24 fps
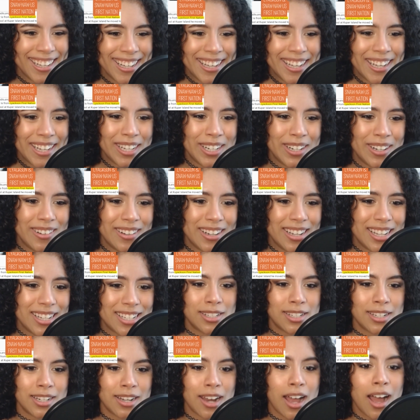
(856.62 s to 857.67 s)
who is
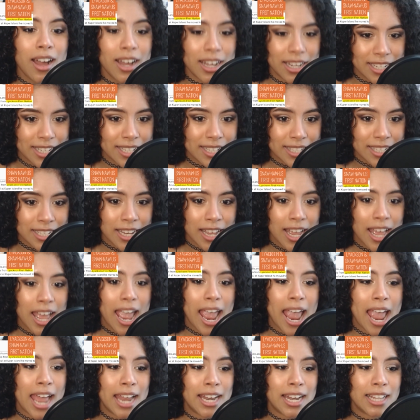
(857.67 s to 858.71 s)
Nanaus,
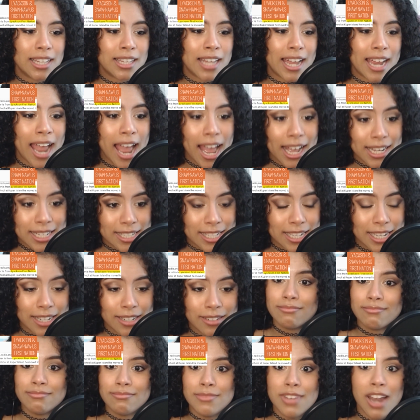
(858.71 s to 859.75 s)
and
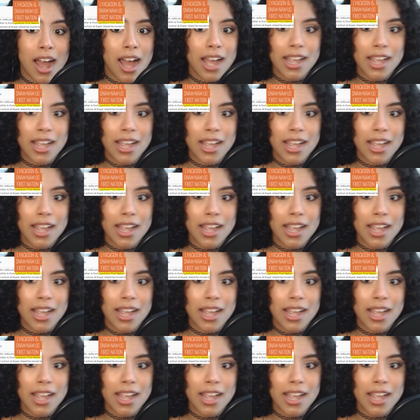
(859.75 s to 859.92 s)
Lyaxin, not